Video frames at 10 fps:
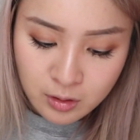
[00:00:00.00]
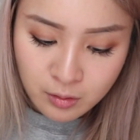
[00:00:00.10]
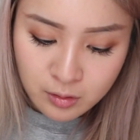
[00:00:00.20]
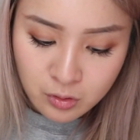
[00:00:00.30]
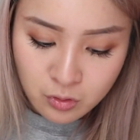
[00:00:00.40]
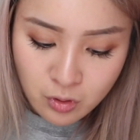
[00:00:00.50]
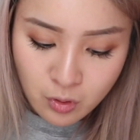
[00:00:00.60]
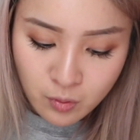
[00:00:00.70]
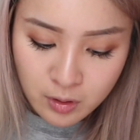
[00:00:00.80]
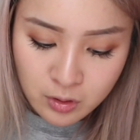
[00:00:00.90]
going to
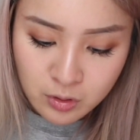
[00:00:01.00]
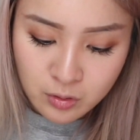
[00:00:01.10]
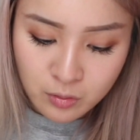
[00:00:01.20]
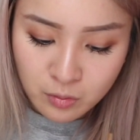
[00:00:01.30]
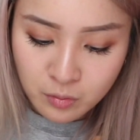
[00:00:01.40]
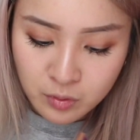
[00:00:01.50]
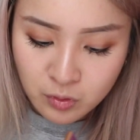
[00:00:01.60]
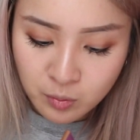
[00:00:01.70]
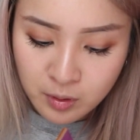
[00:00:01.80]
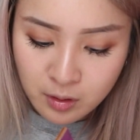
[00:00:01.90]
go into
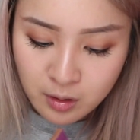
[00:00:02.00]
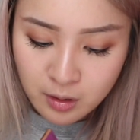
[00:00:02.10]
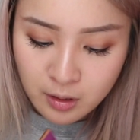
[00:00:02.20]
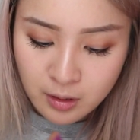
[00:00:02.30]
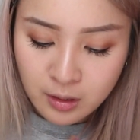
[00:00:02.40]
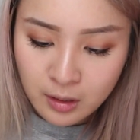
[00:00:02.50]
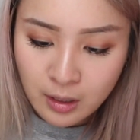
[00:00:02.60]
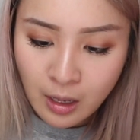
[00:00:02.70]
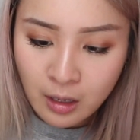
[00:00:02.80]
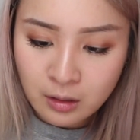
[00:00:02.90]
Sweetheart
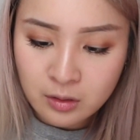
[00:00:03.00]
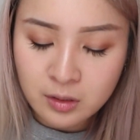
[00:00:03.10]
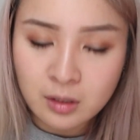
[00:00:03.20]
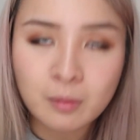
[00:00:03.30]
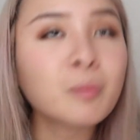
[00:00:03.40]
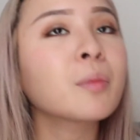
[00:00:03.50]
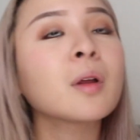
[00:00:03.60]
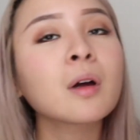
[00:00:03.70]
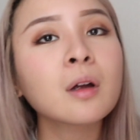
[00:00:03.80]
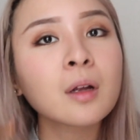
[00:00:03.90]
again just to
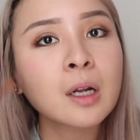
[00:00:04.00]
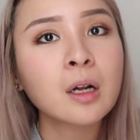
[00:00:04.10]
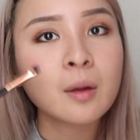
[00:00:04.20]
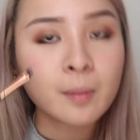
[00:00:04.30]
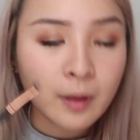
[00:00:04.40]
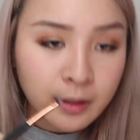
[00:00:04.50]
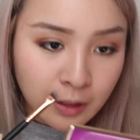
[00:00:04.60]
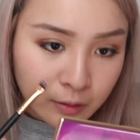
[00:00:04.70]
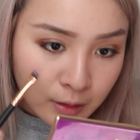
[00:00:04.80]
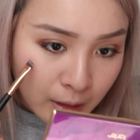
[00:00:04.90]
blend
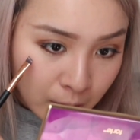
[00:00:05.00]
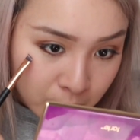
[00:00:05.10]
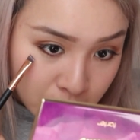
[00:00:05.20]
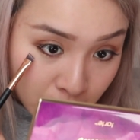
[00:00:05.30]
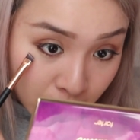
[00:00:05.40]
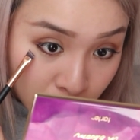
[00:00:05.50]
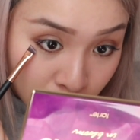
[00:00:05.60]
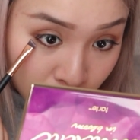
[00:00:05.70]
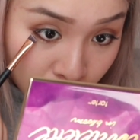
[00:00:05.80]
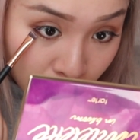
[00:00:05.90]
out the outside
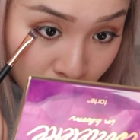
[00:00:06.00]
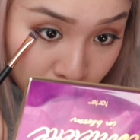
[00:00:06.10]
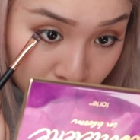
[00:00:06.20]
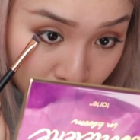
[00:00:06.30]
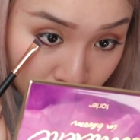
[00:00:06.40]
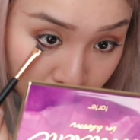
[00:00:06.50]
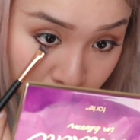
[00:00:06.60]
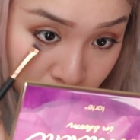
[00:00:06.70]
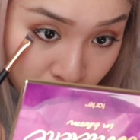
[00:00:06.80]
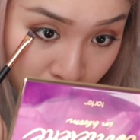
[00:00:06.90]
of that,
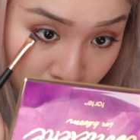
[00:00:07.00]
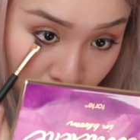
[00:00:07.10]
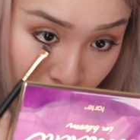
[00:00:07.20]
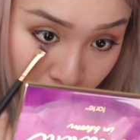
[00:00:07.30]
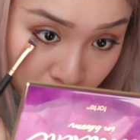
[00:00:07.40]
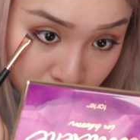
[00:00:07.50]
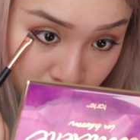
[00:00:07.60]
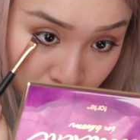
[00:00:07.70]
because right now it's